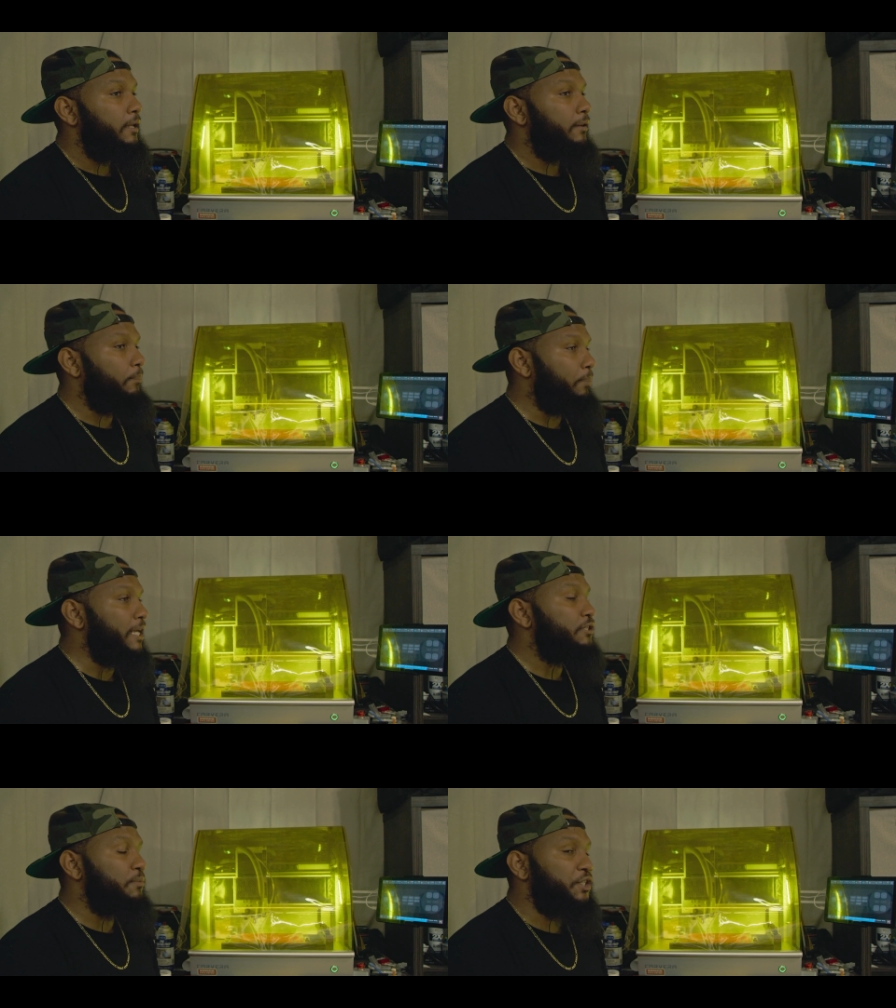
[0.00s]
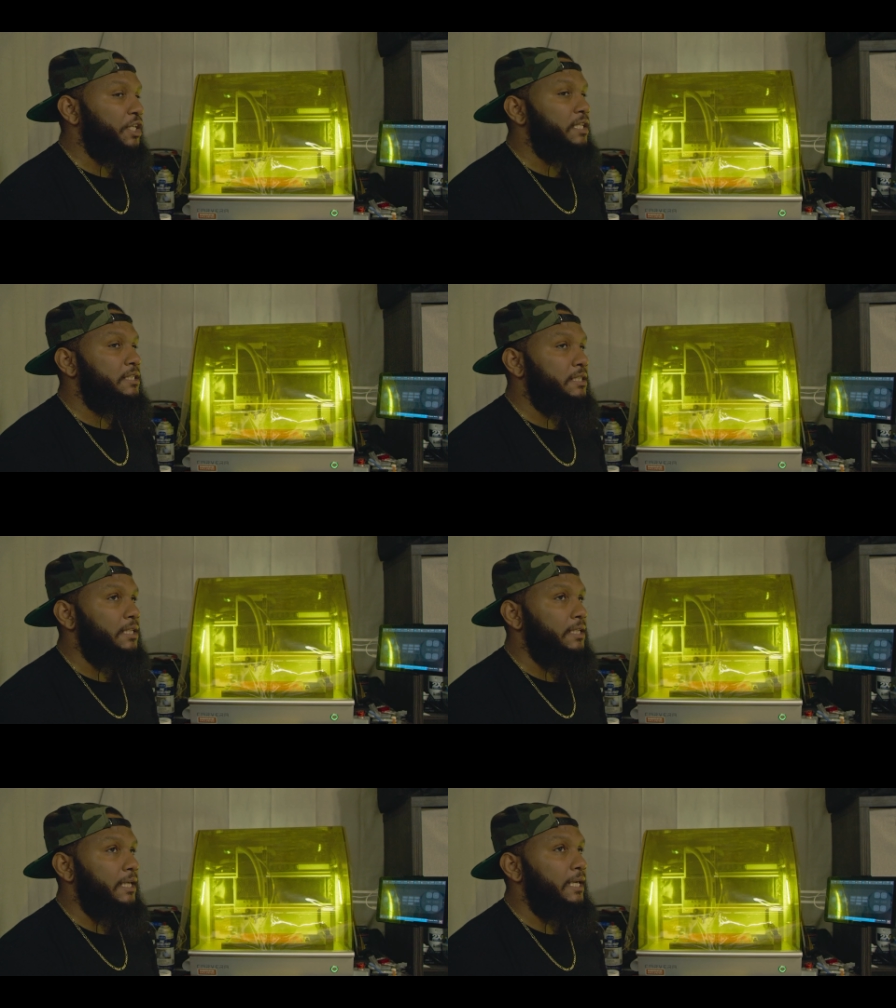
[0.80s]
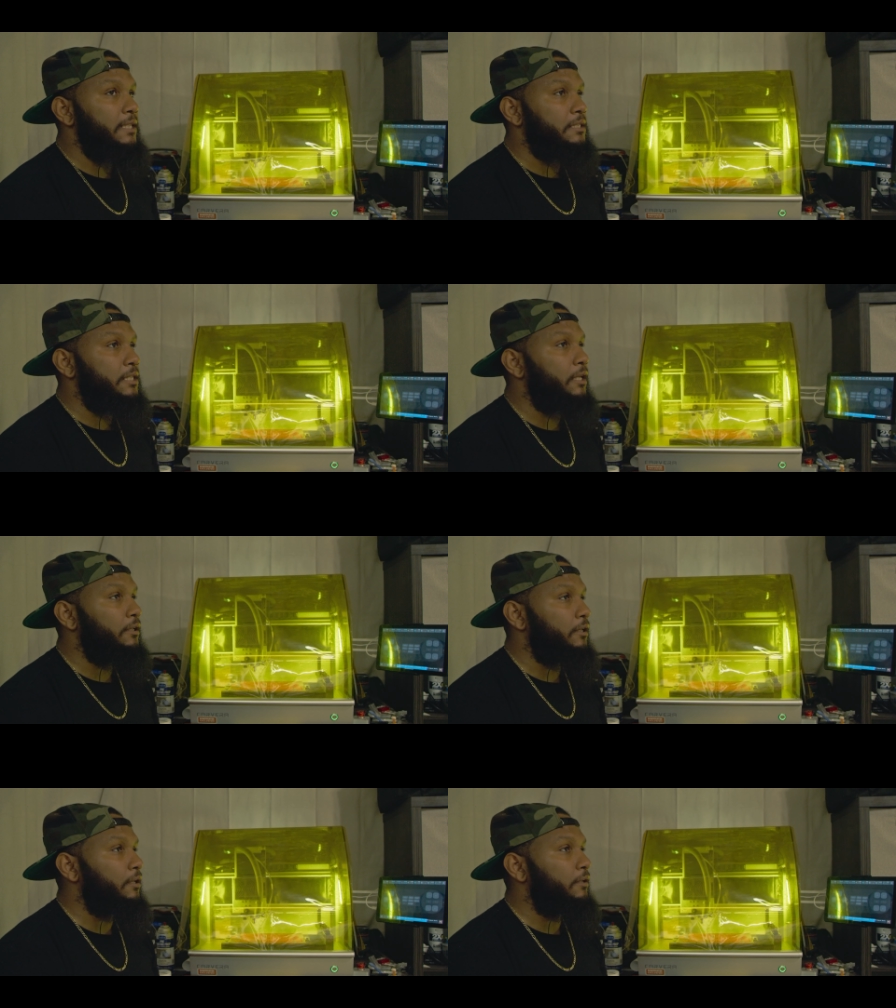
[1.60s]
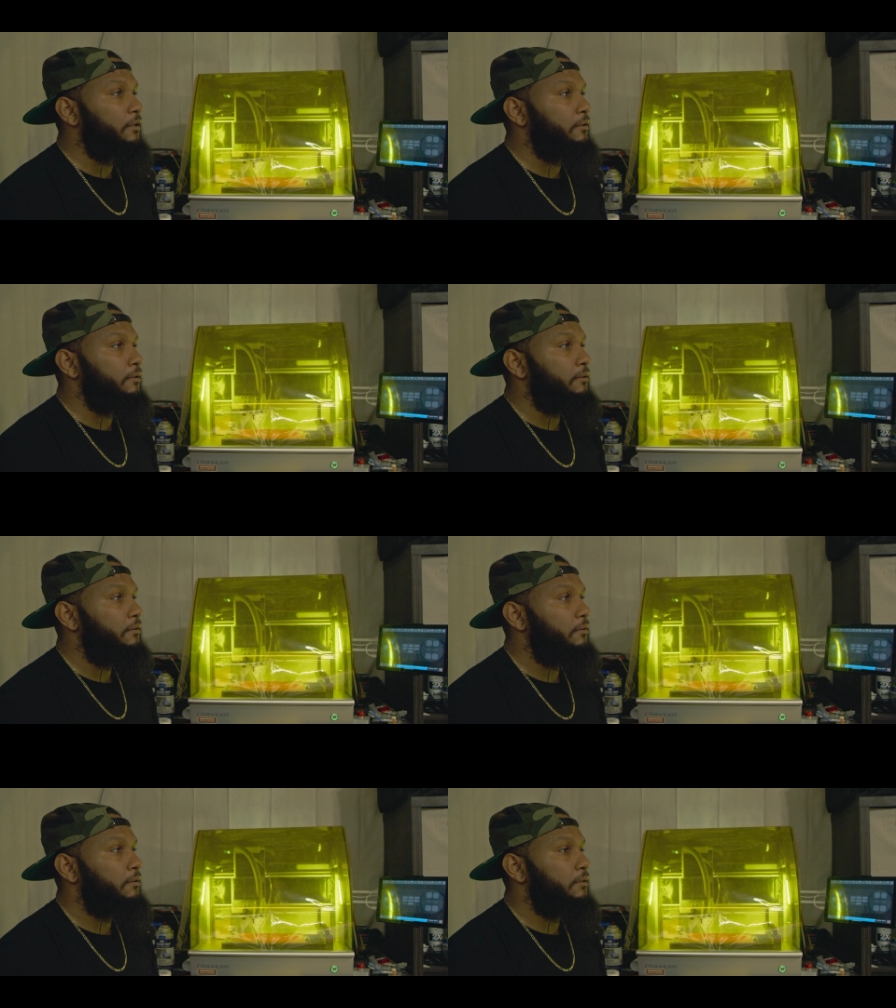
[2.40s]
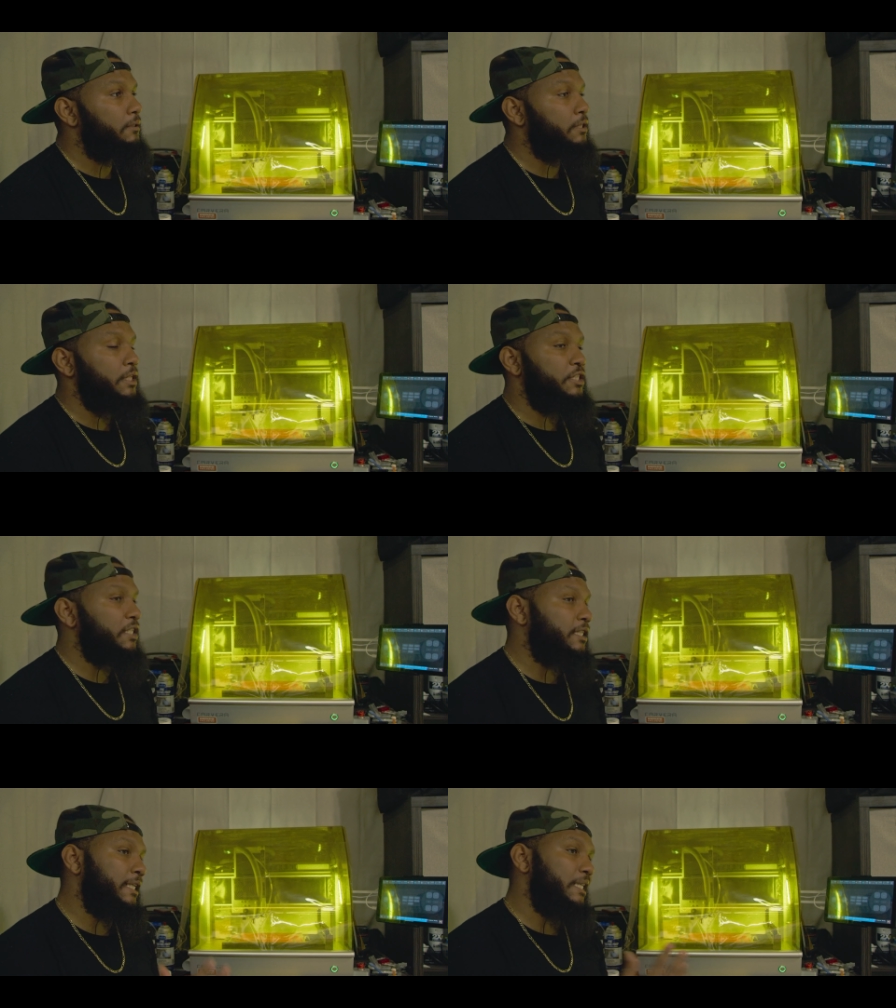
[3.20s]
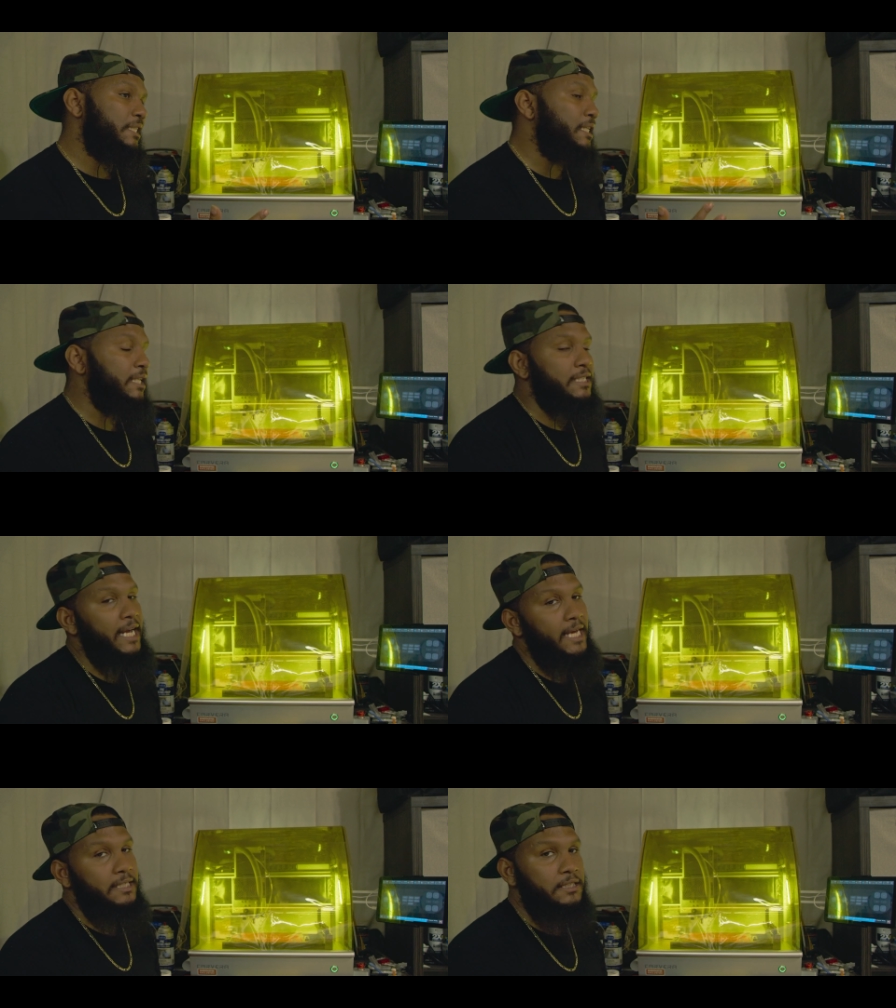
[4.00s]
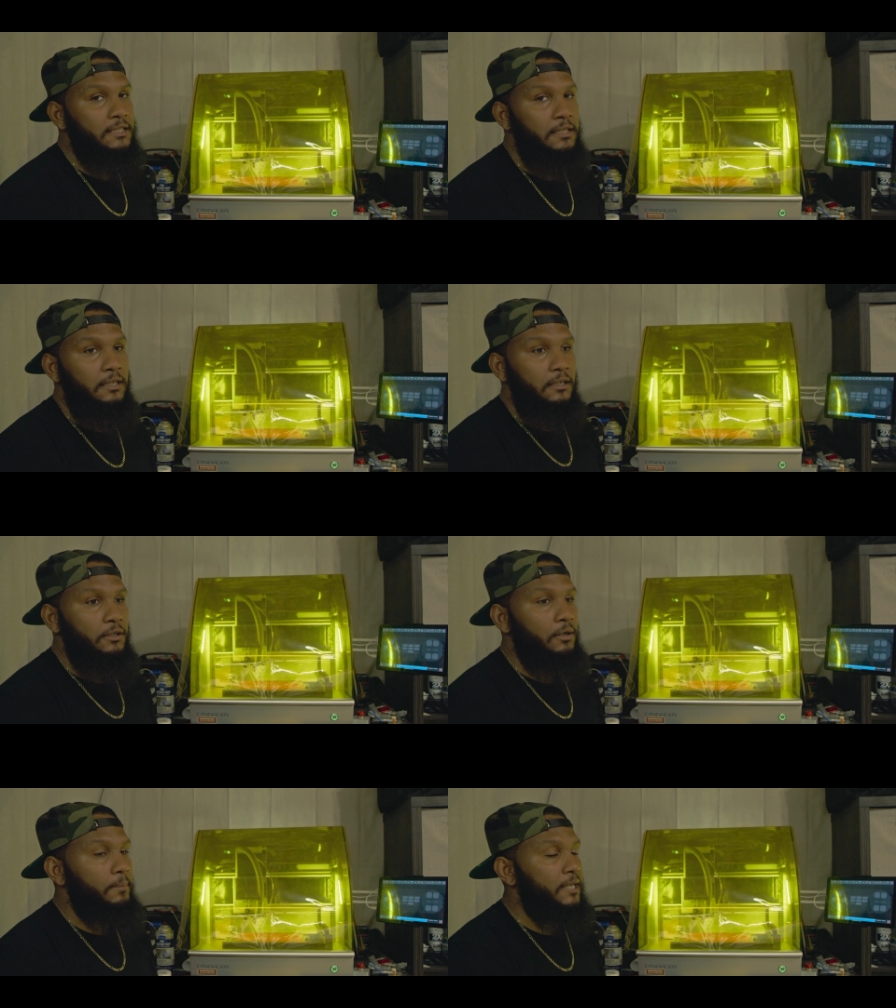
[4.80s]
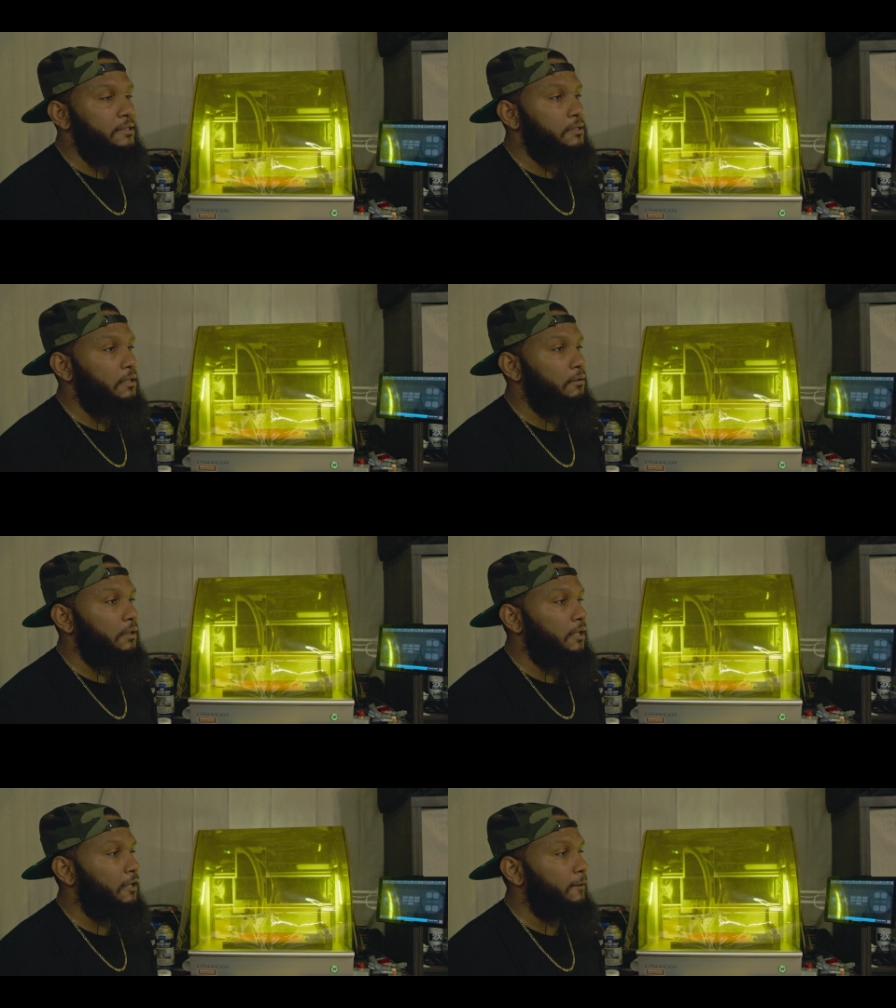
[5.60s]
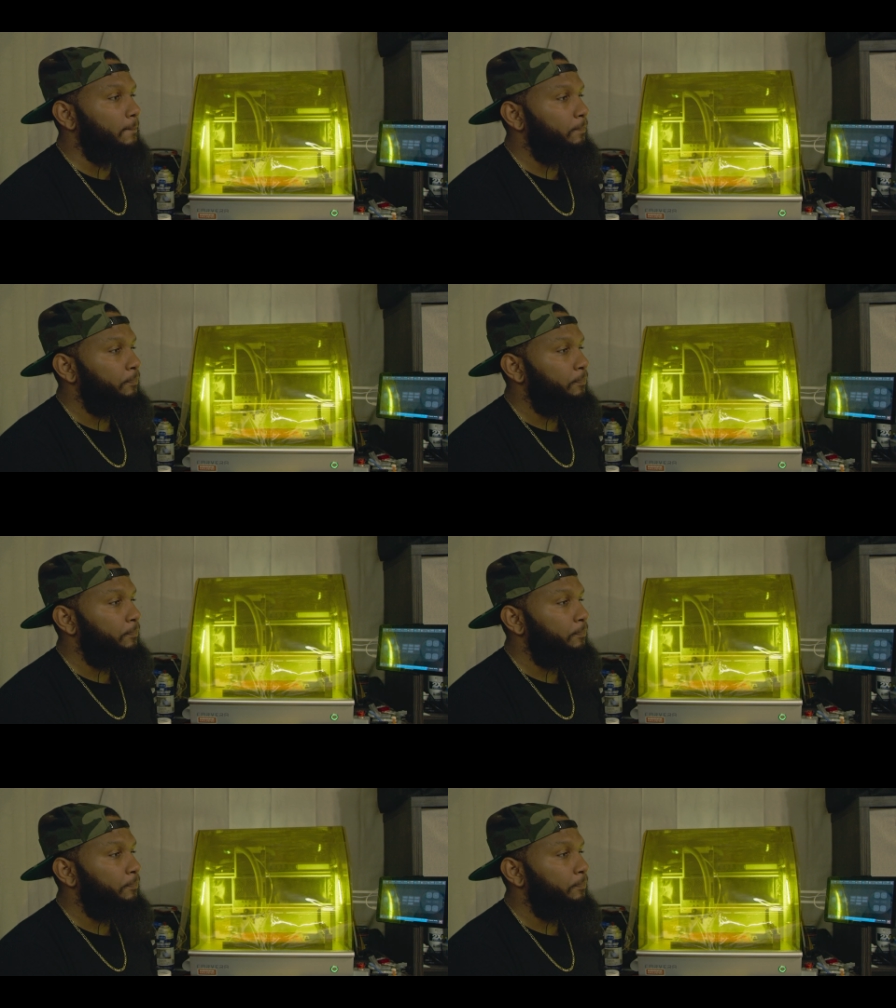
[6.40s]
best machines to get to learn, to just get to the task. You know what I mean? So